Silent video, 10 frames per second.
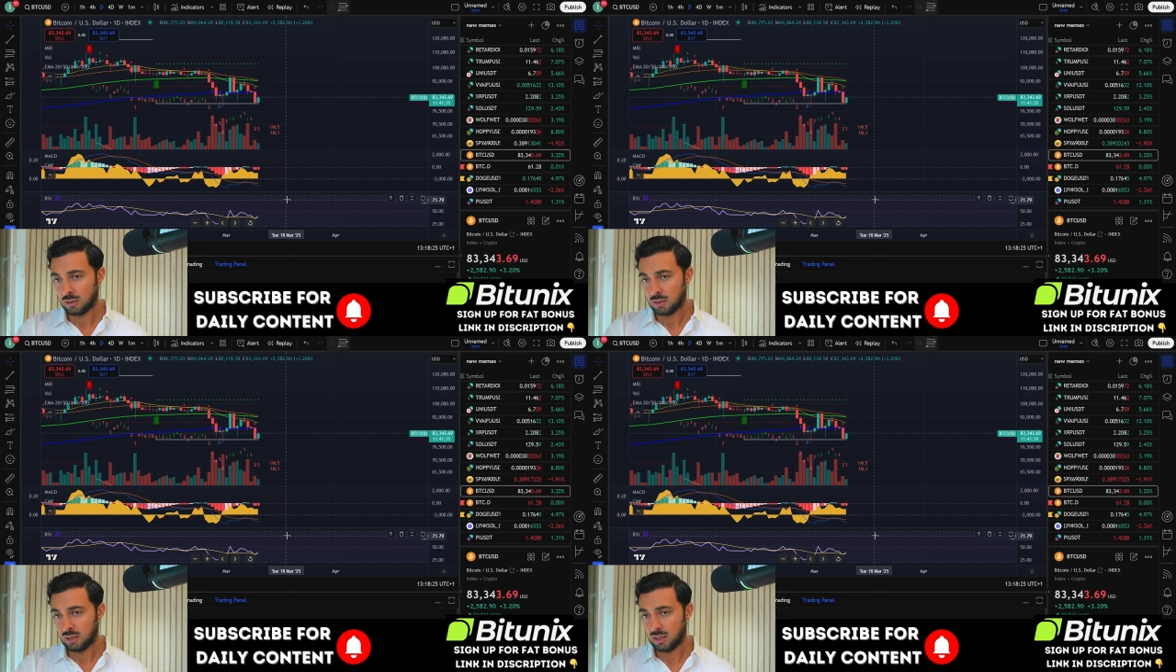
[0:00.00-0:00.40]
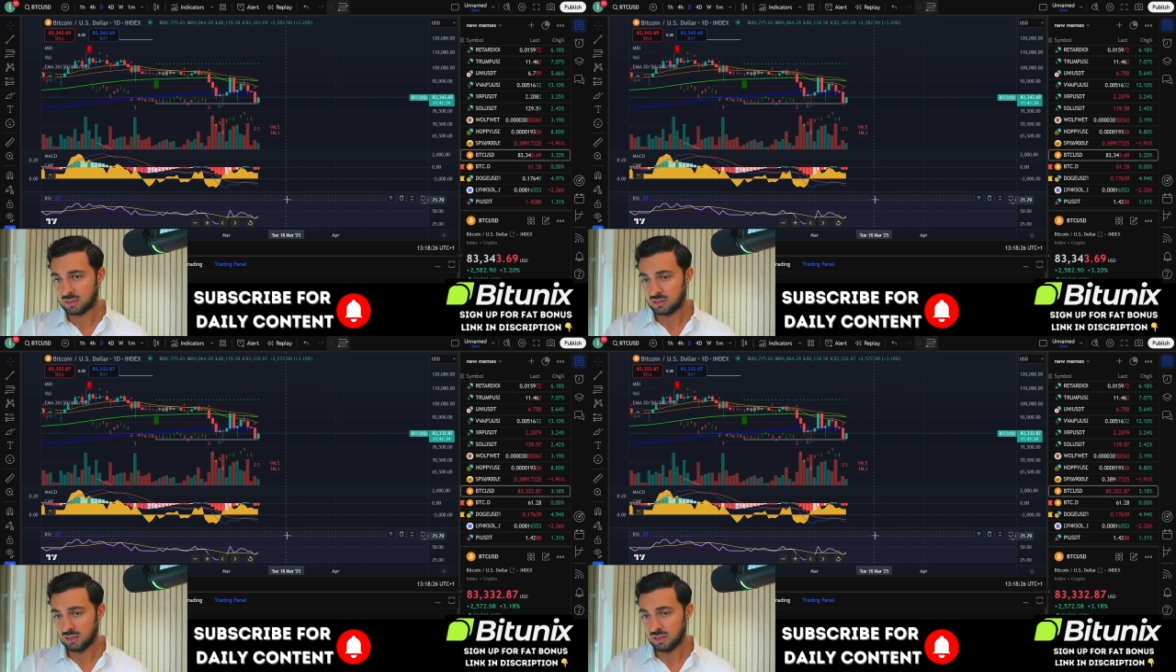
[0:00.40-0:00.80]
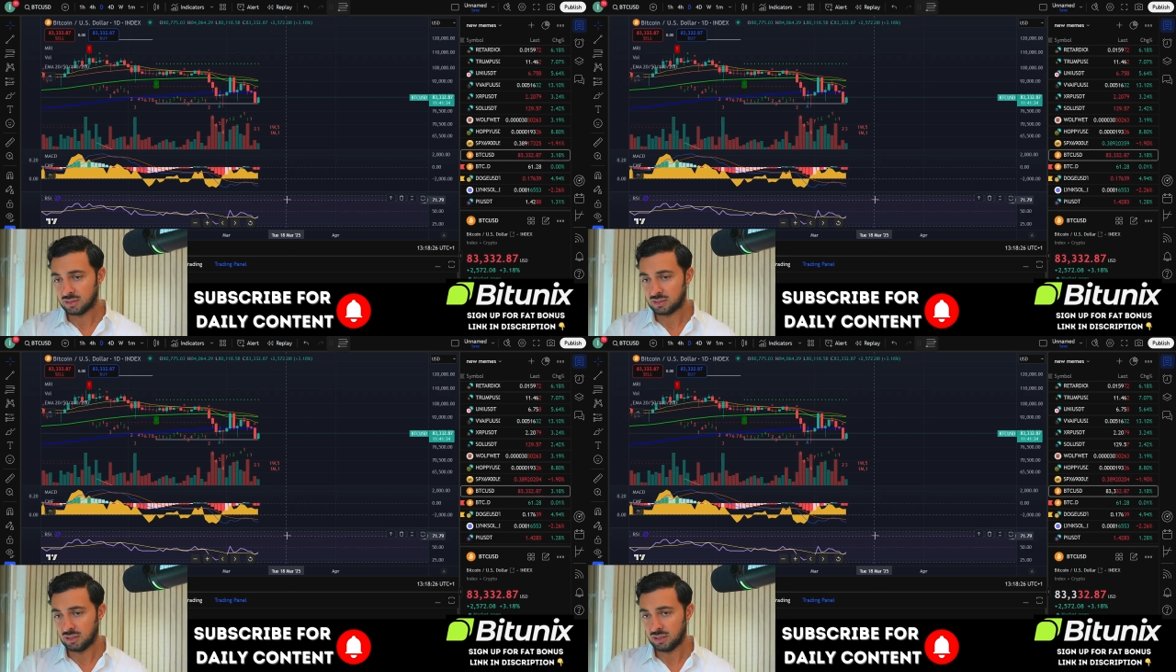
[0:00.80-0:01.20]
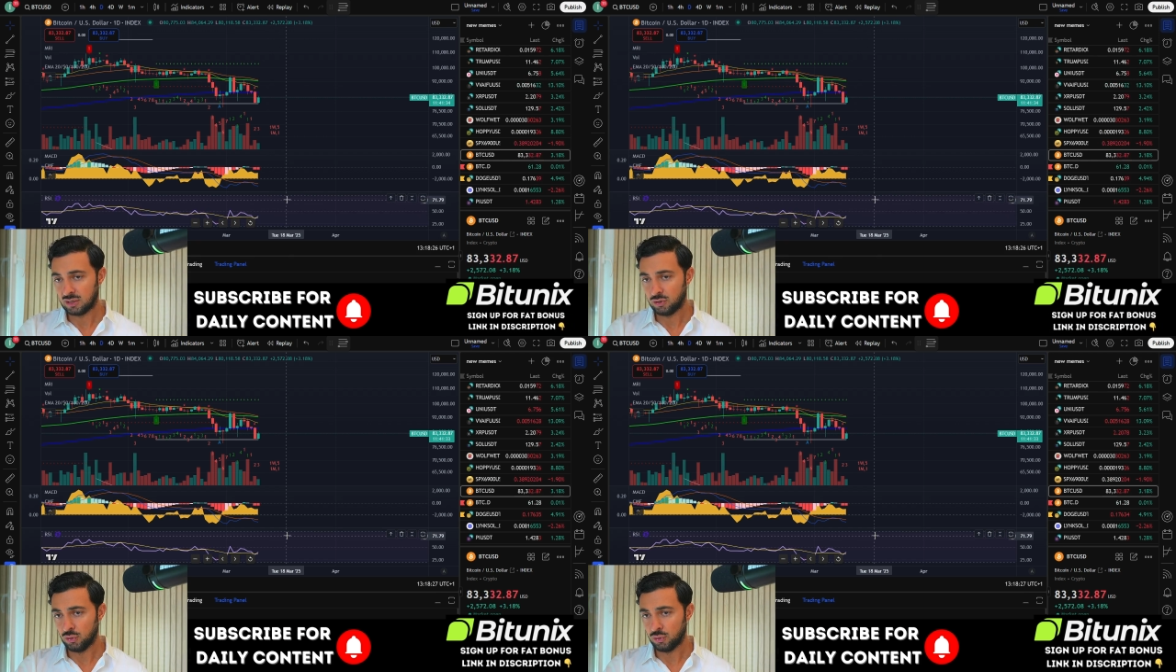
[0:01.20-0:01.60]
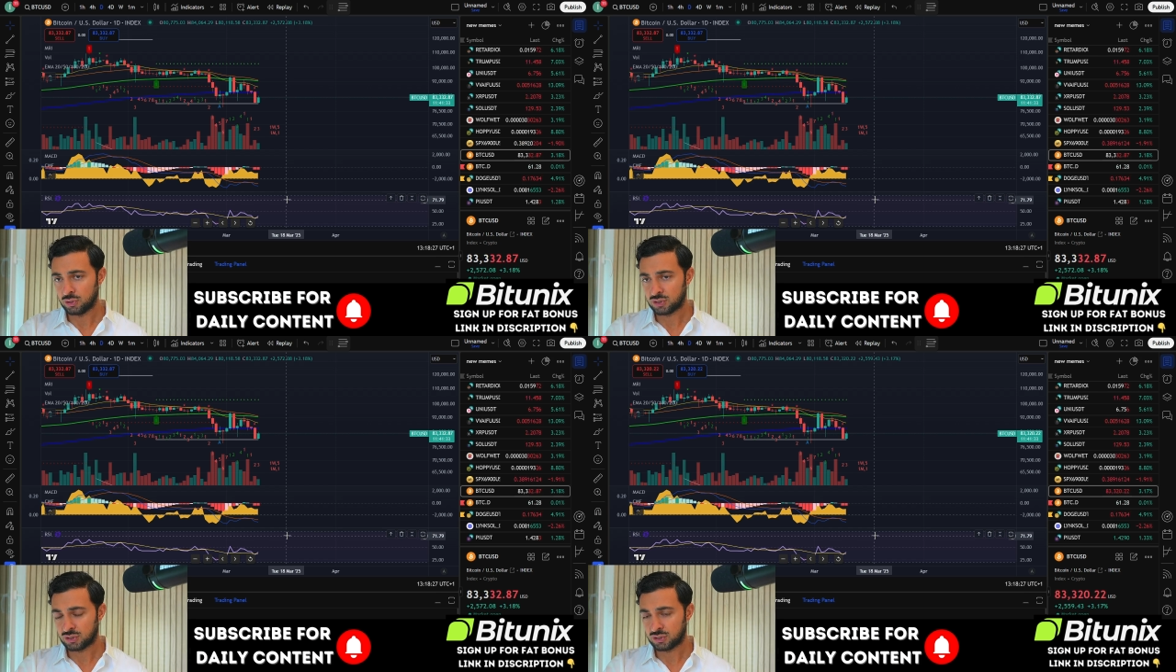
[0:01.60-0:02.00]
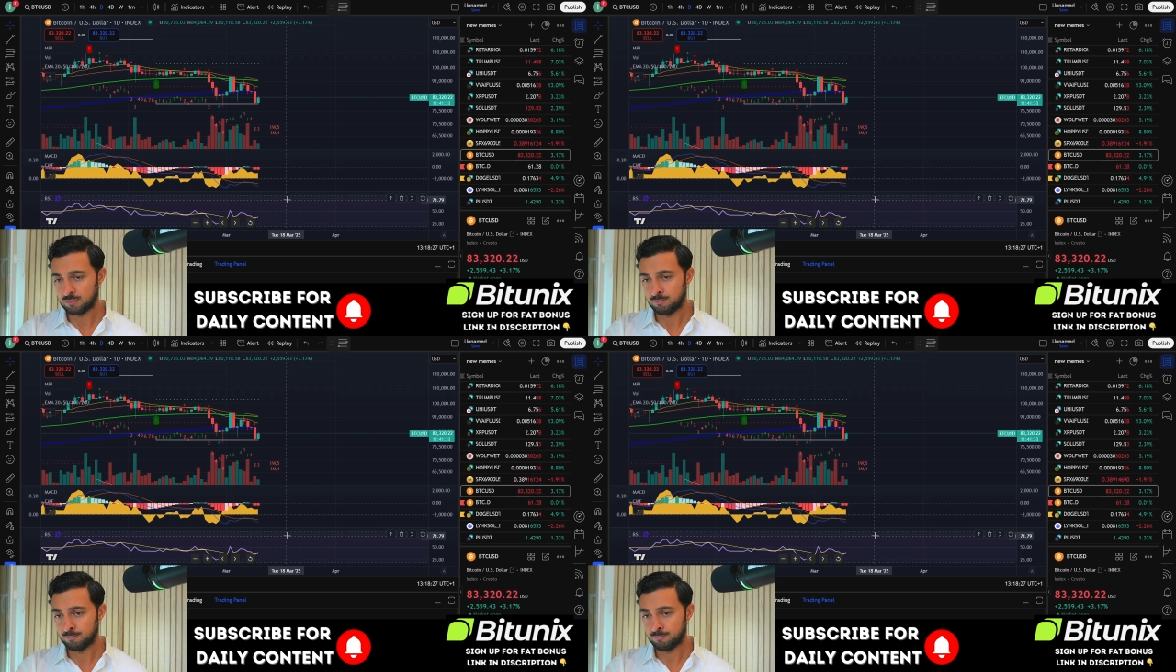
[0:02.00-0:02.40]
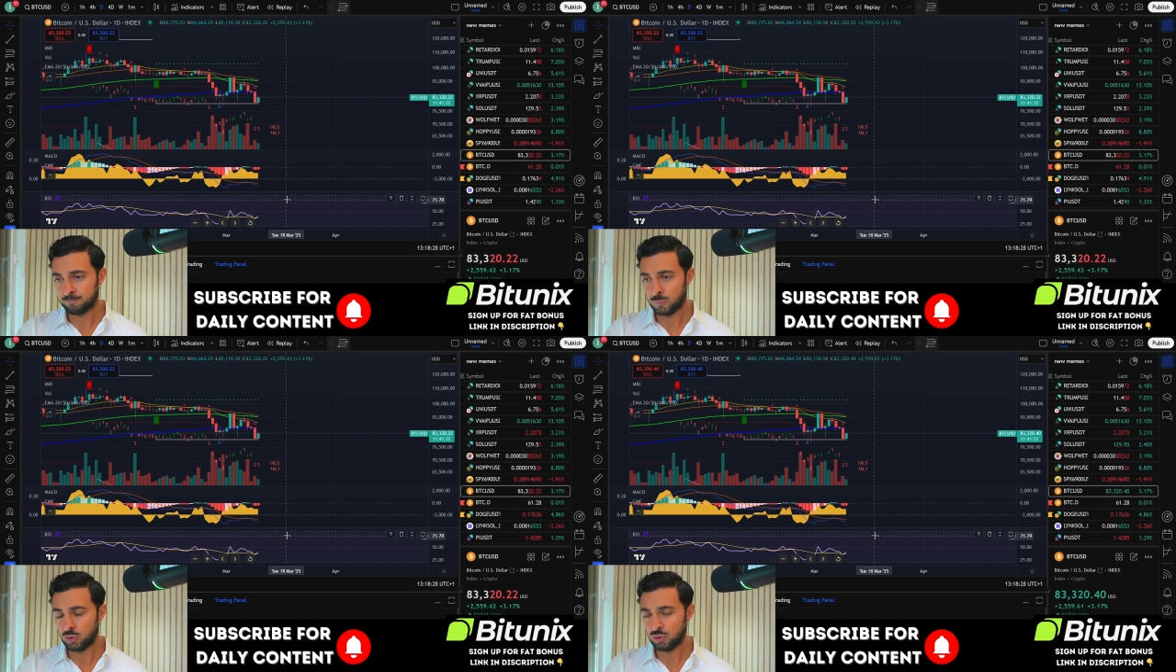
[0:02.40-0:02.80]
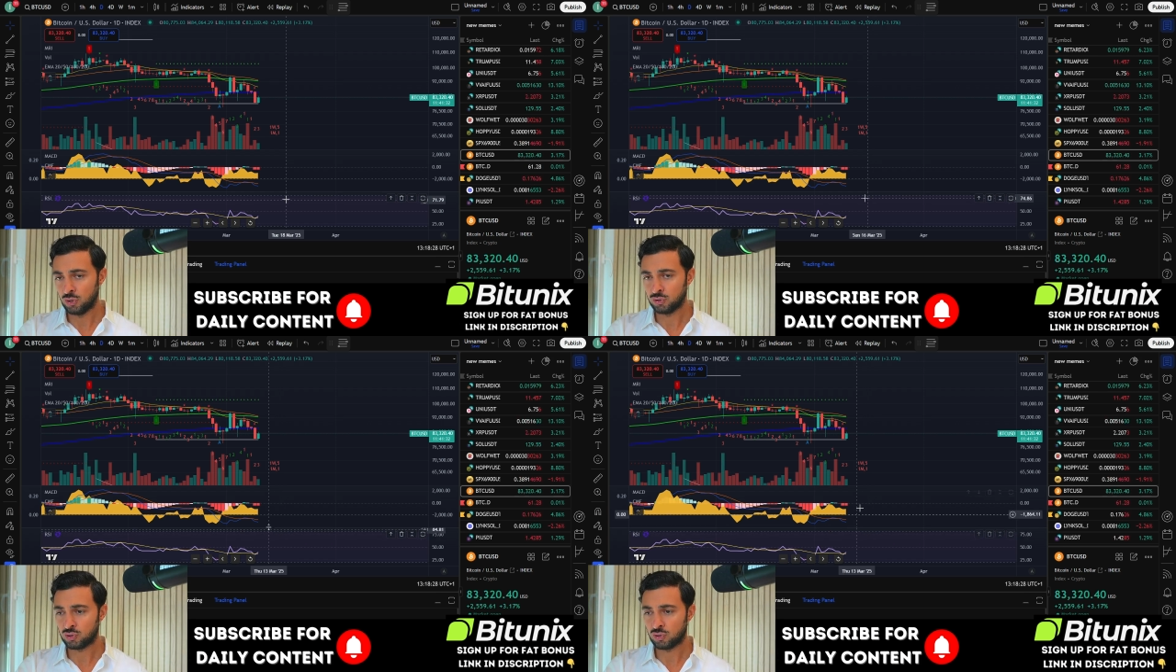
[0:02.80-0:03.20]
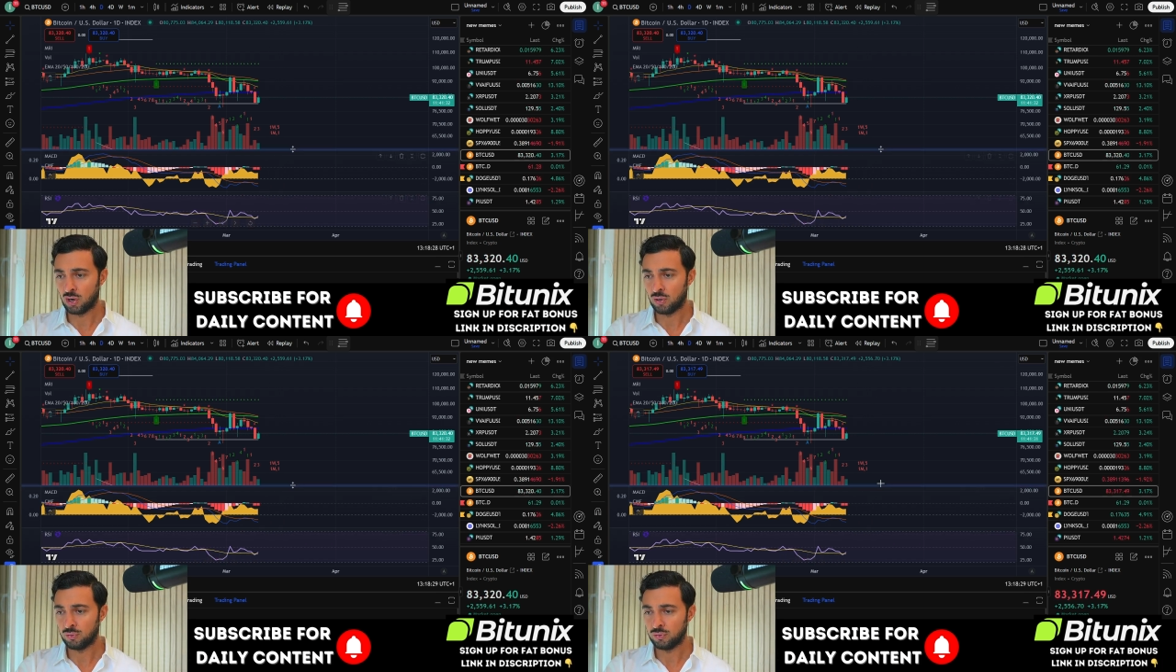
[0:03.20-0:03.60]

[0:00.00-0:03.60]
Let's see. It looks neutral